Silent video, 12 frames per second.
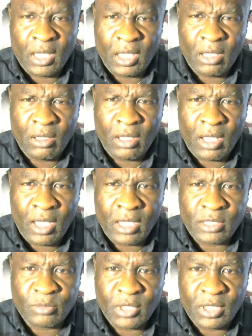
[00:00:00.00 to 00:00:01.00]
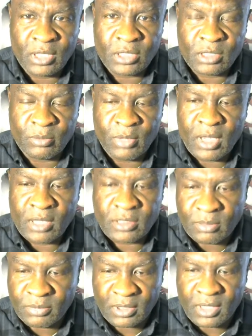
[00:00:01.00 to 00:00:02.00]
El Haj Malik Shabazz,
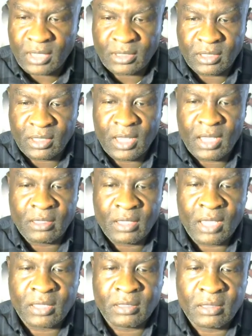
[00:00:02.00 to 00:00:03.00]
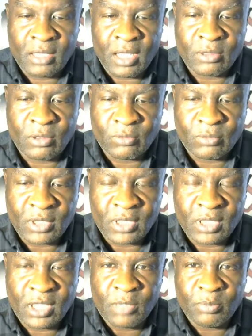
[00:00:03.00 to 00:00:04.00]
something like that. I, I, I don't really
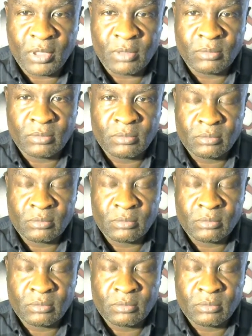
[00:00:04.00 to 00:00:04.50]
keep up